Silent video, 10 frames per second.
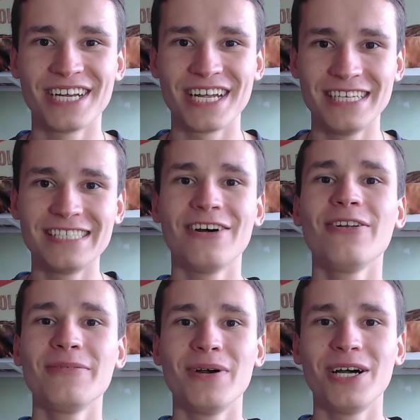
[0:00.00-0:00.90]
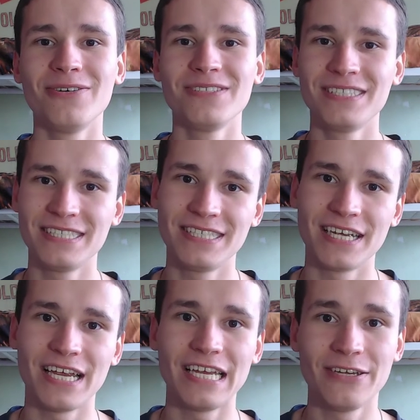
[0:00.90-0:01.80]
it's all about
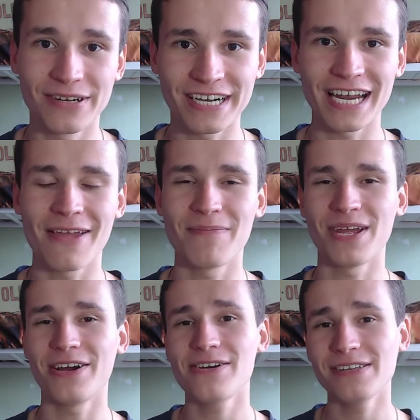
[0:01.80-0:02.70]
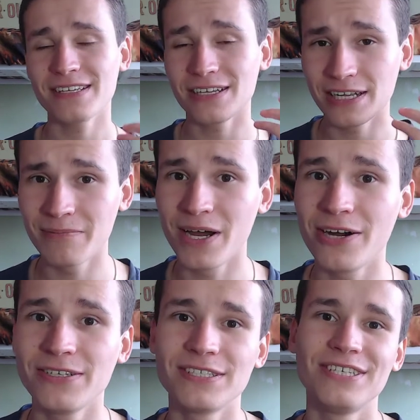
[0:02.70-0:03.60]
uh, your happy all
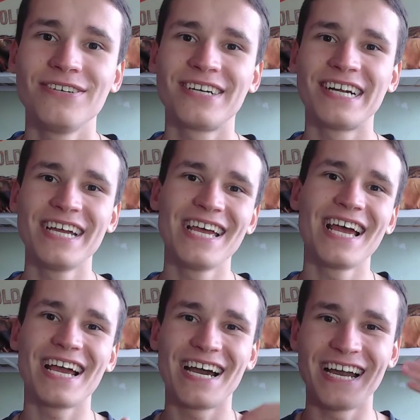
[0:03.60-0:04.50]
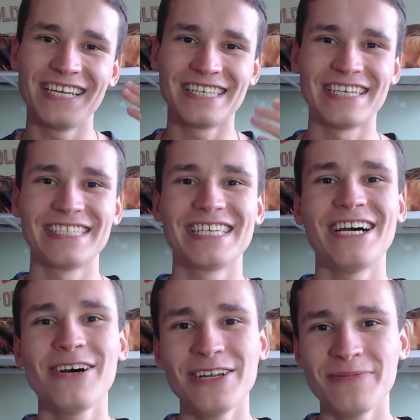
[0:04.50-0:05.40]
about your kindness
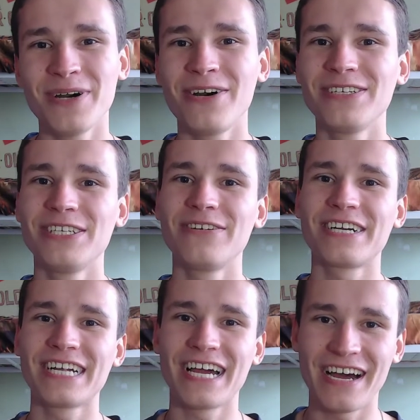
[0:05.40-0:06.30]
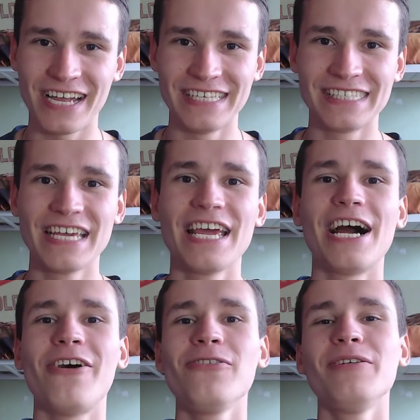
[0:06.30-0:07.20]
all about your kind
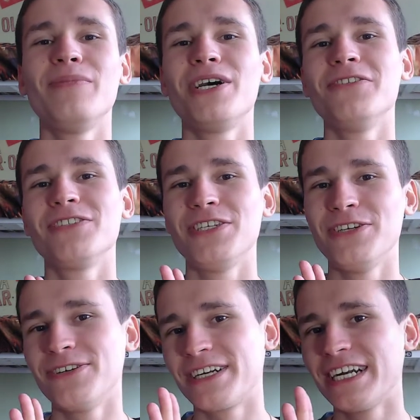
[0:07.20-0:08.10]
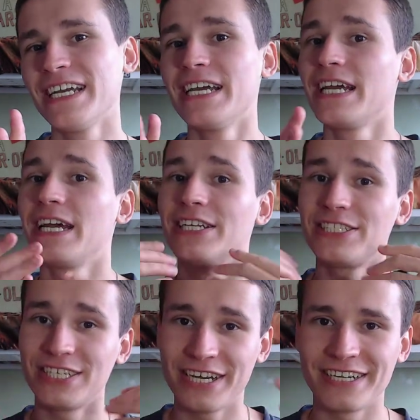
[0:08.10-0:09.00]
all about your
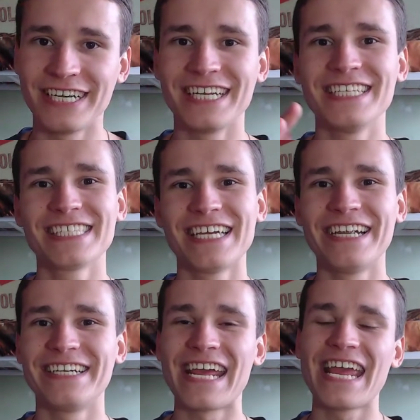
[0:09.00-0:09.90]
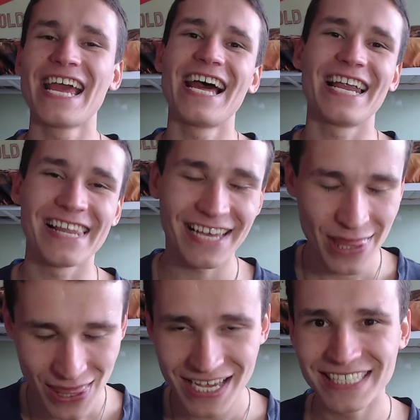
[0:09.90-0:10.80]
sharing is caring
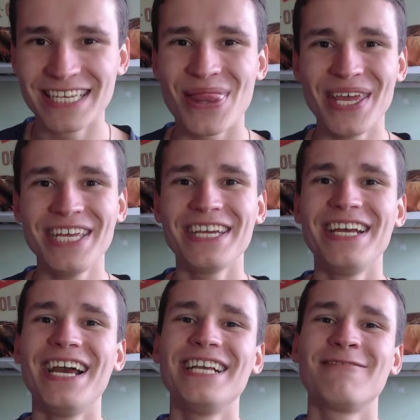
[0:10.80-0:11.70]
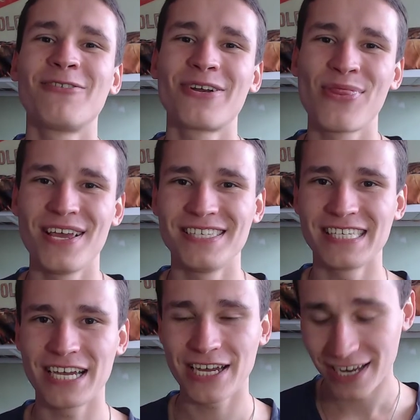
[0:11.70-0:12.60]
like this thank you guys for this
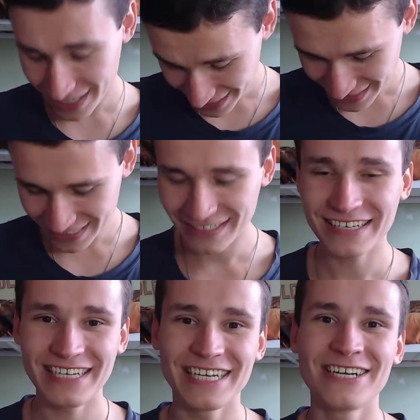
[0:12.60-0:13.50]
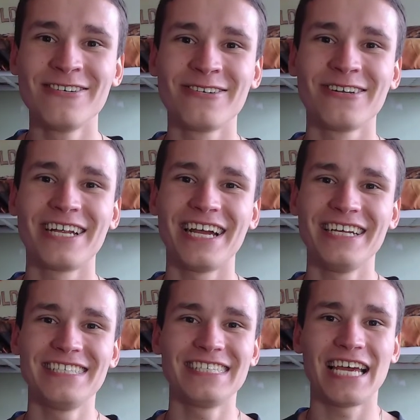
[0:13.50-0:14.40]
it's really cool
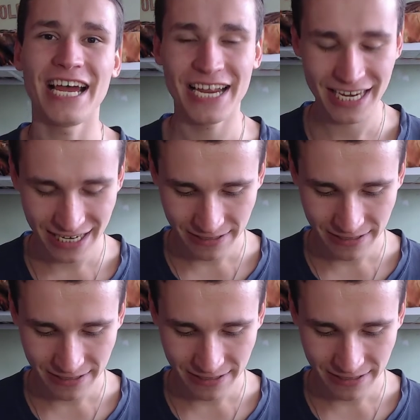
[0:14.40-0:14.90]
and i